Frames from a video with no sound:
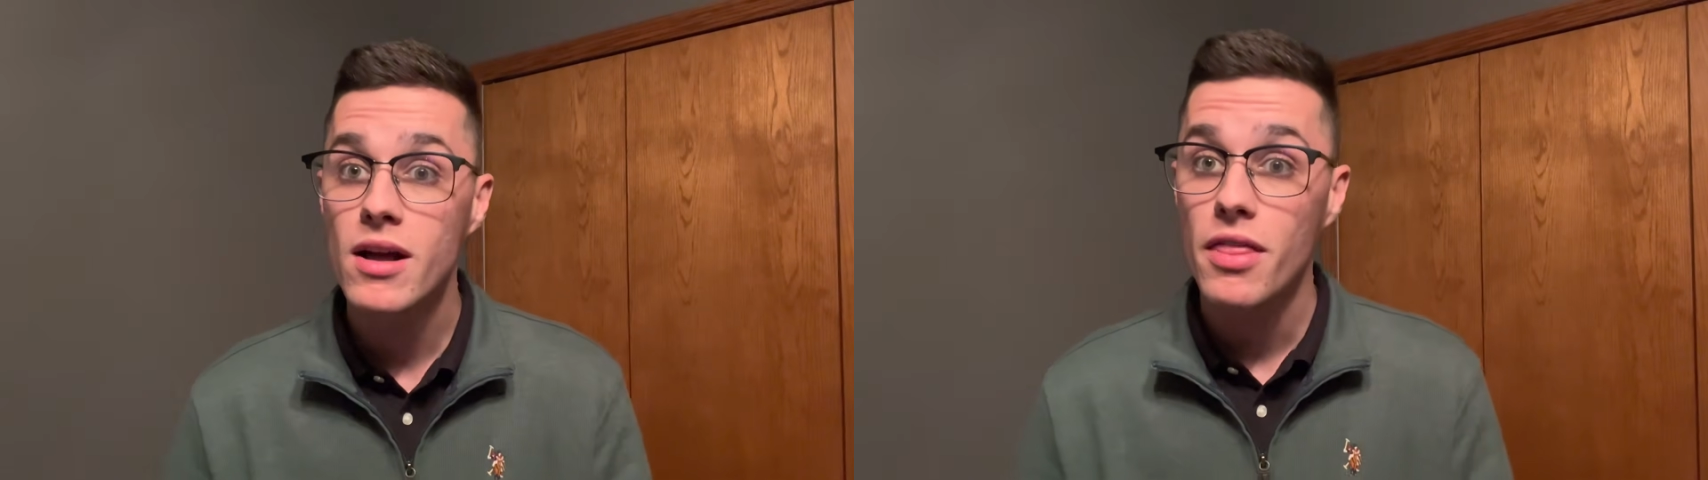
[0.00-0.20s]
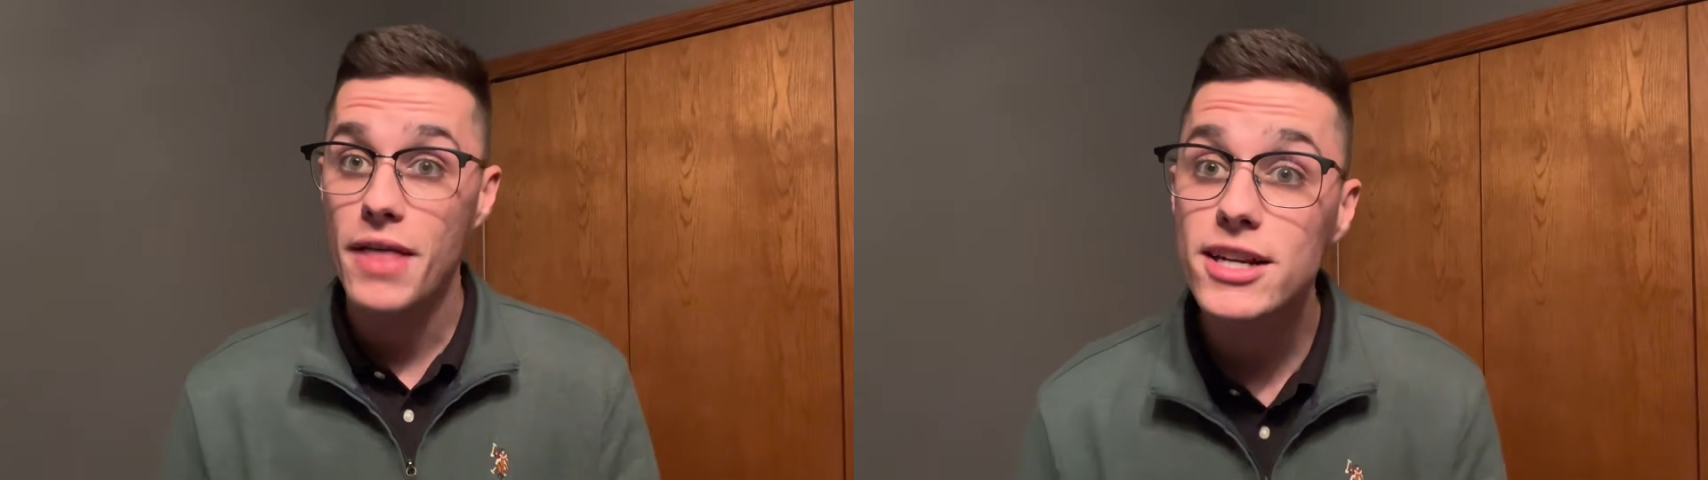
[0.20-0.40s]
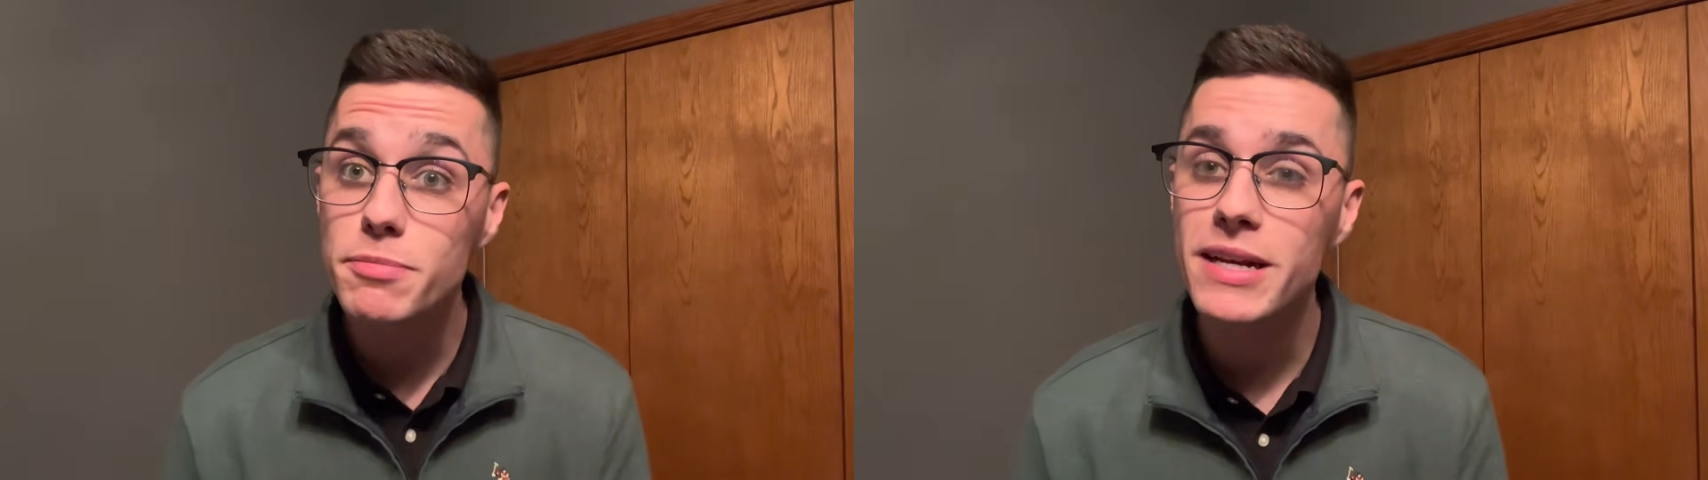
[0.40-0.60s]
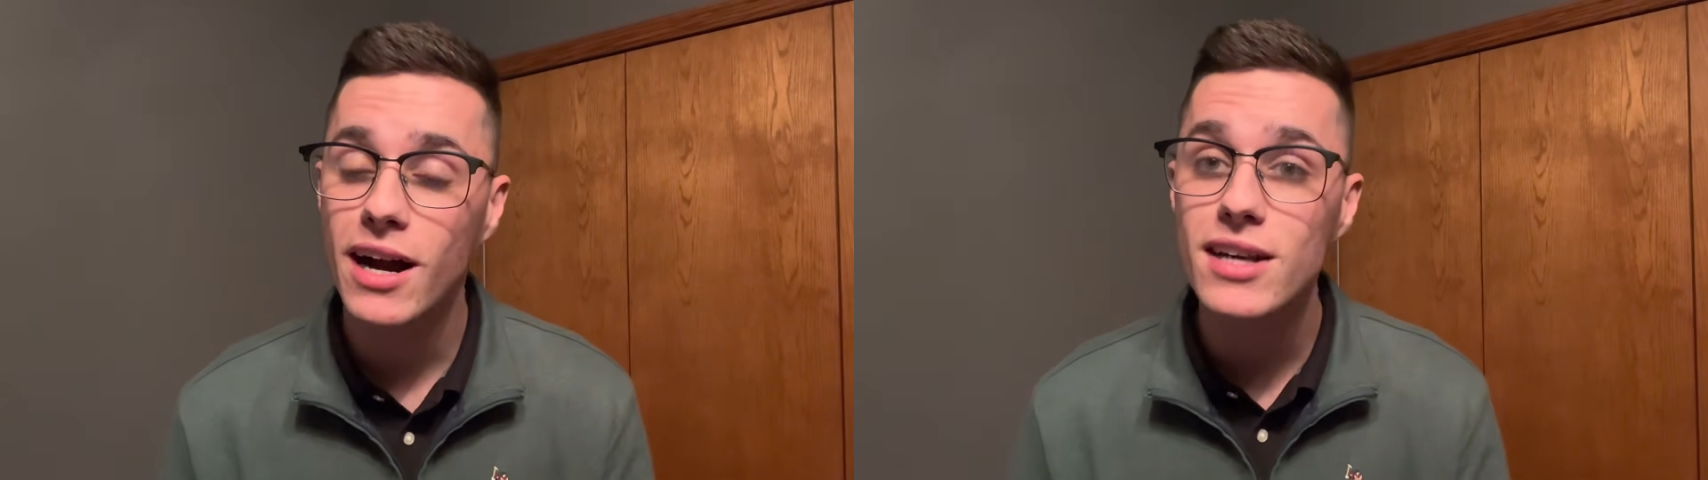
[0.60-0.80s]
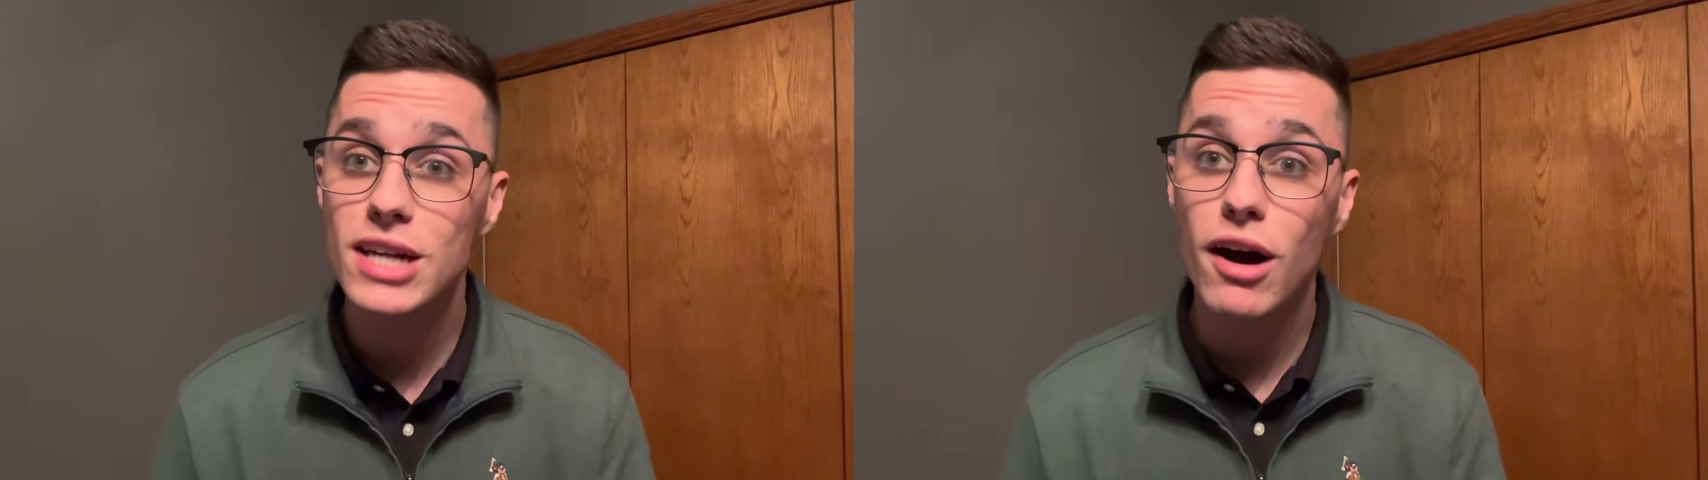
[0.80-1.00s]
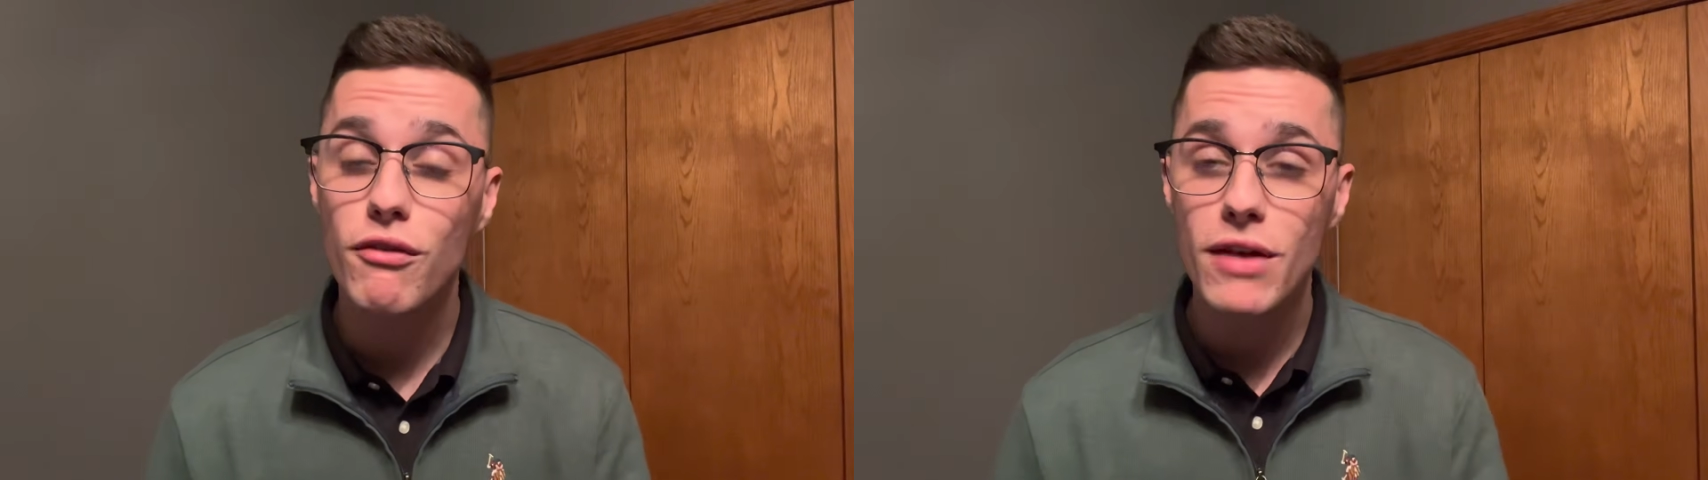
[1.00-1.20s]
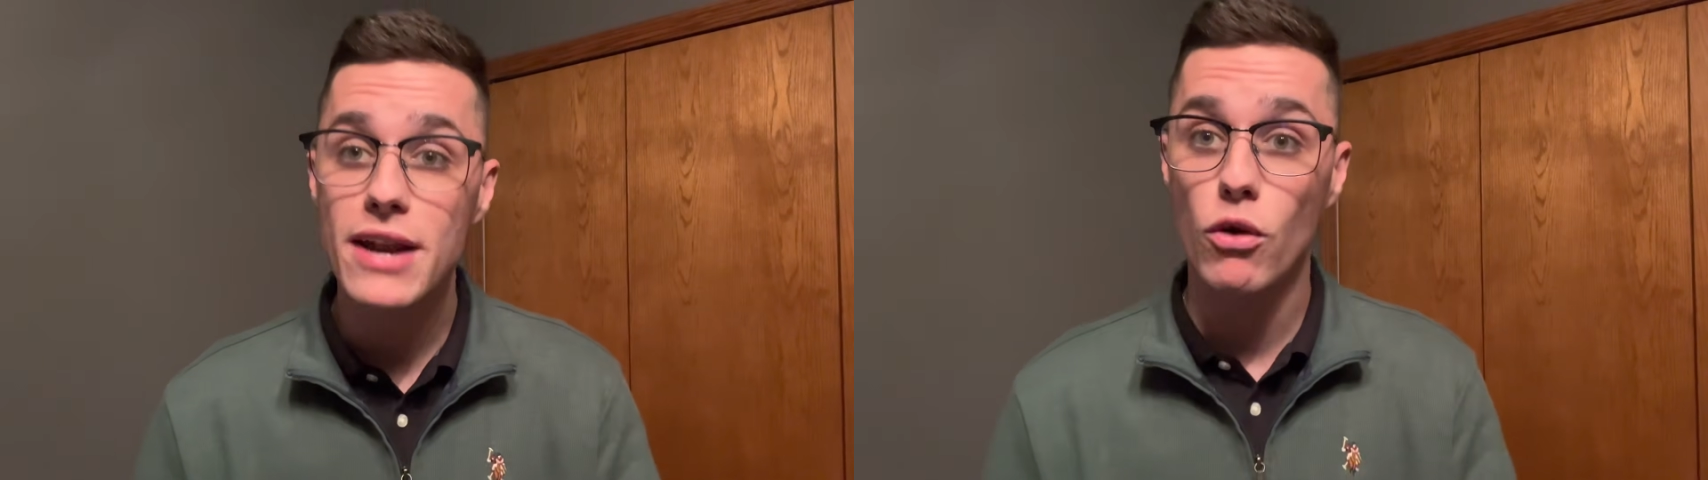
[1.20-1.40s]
that's because of that